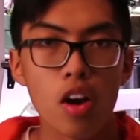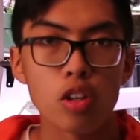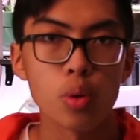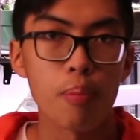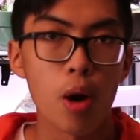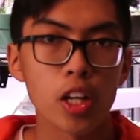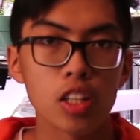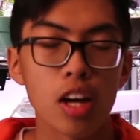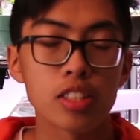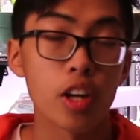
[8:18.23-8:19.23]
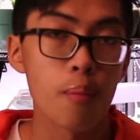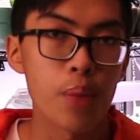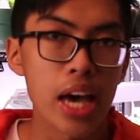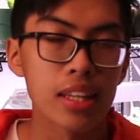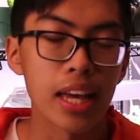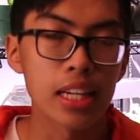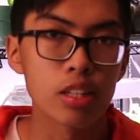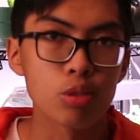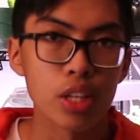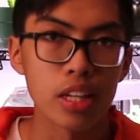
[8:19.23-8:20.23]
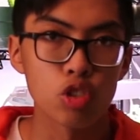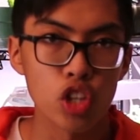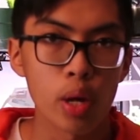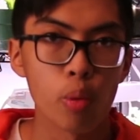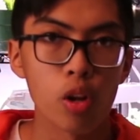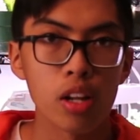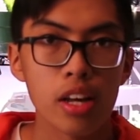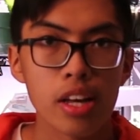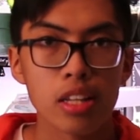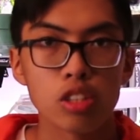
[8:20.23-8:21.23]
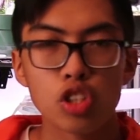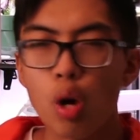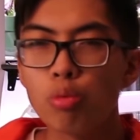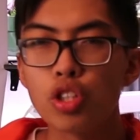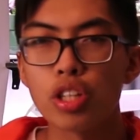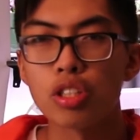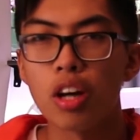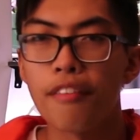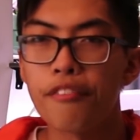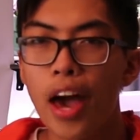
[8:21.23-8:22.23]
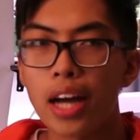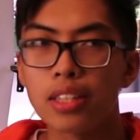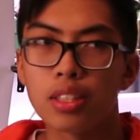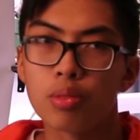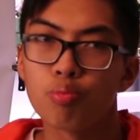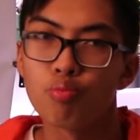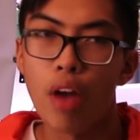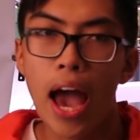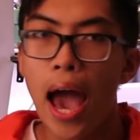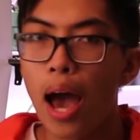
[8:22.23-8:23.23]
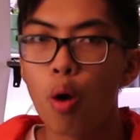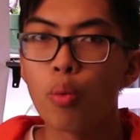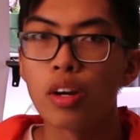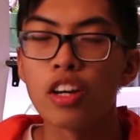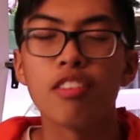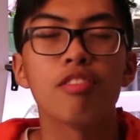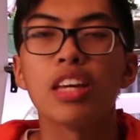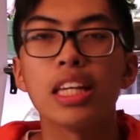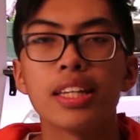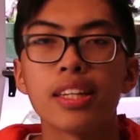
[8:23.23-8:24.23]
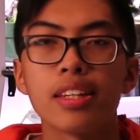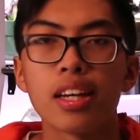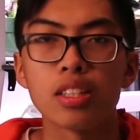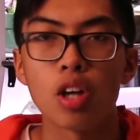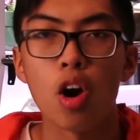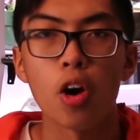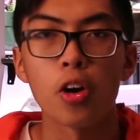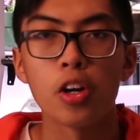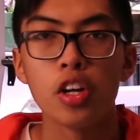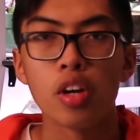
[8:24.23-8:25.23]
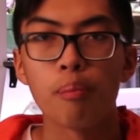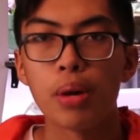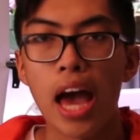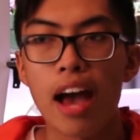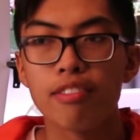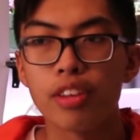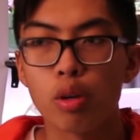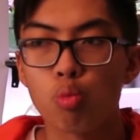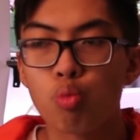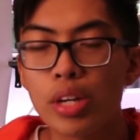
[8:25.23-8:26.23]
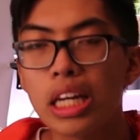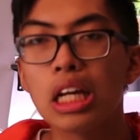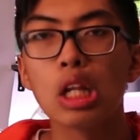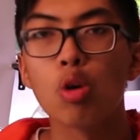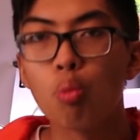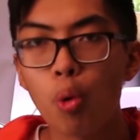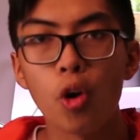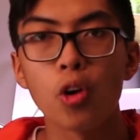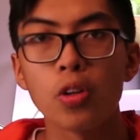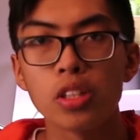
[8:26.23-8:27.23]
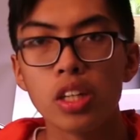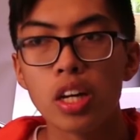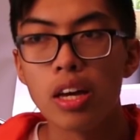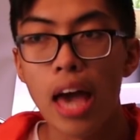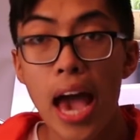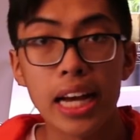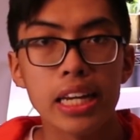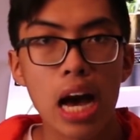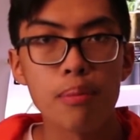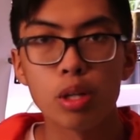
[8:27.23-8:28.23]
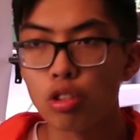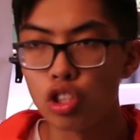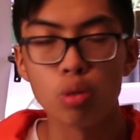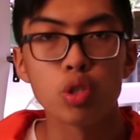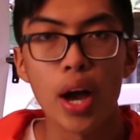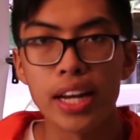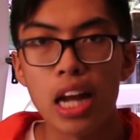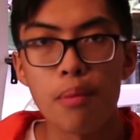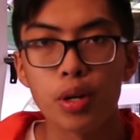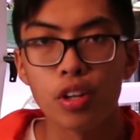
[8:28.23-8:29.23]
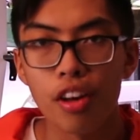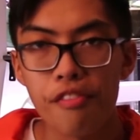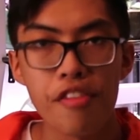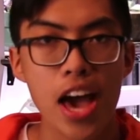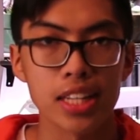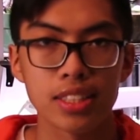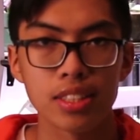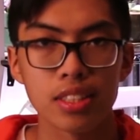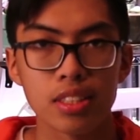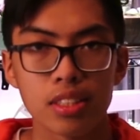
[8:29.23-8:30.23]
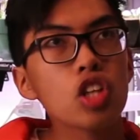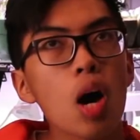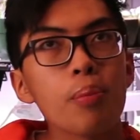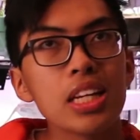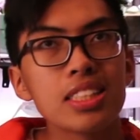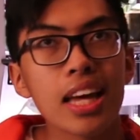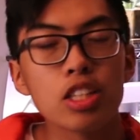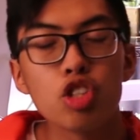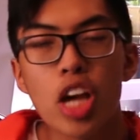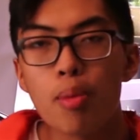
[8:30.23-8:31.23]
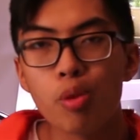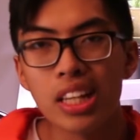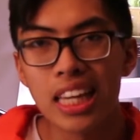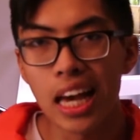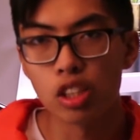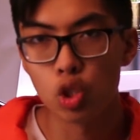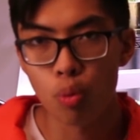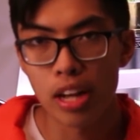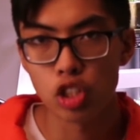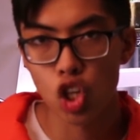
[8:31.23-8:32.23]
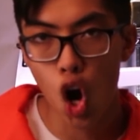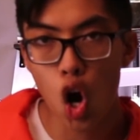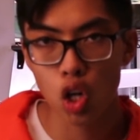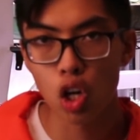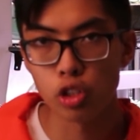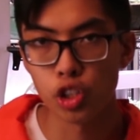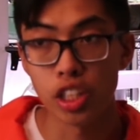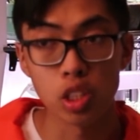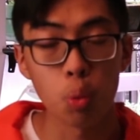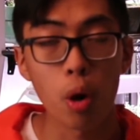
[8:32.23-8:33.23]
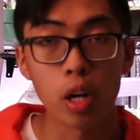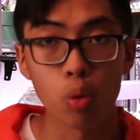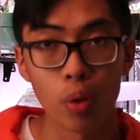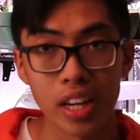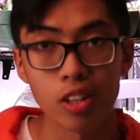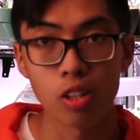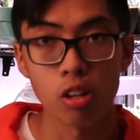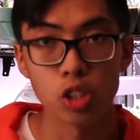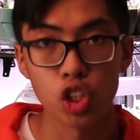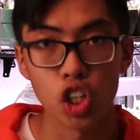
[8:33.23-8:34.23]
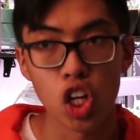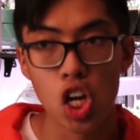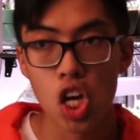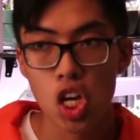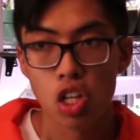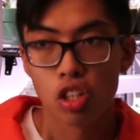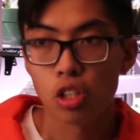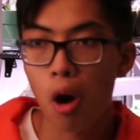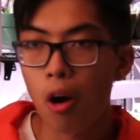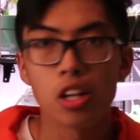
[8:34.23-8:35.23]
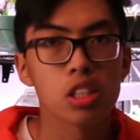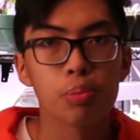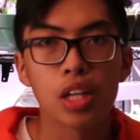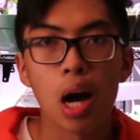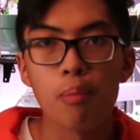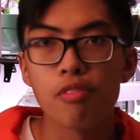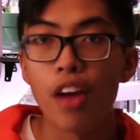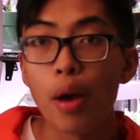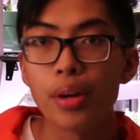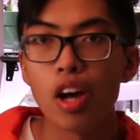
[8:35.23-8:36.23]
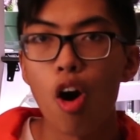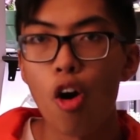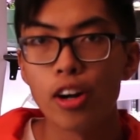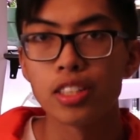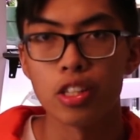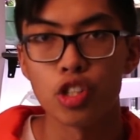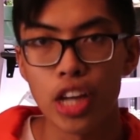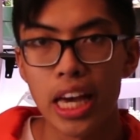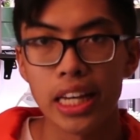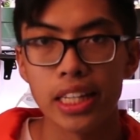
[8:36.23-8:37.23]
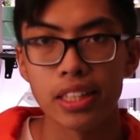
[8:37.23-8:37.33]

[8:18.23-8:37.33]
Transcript: So our parking lots and our bad land use in general don't just affect how convenient things are, but have like real world economical, socioeconomical effects. Once companies like GM really entrench car culture into our greater culture, cars become very hard to shake.